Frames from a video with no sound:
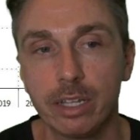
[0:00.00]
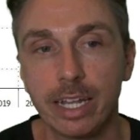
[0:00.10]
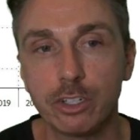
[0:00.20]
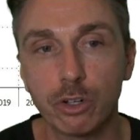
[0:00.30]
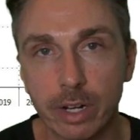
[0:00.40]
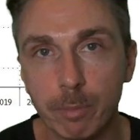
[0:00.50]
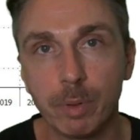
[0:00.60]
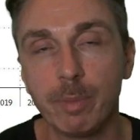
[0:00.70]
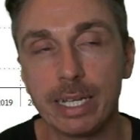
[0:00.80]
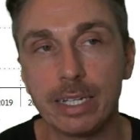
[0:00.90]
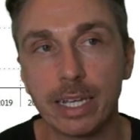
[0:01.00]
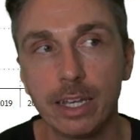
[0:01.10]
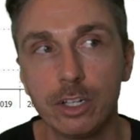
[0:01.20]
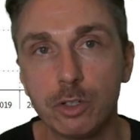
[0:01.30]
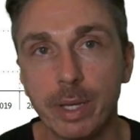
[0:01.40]
that you're
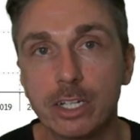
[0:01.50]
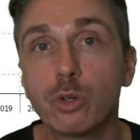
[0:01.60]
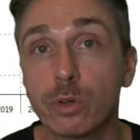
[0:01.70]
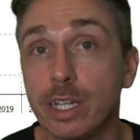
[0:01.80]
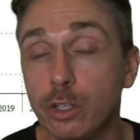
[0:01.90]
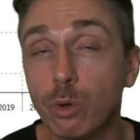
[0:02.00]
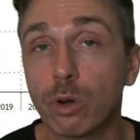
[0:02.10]
implementing to make sure that you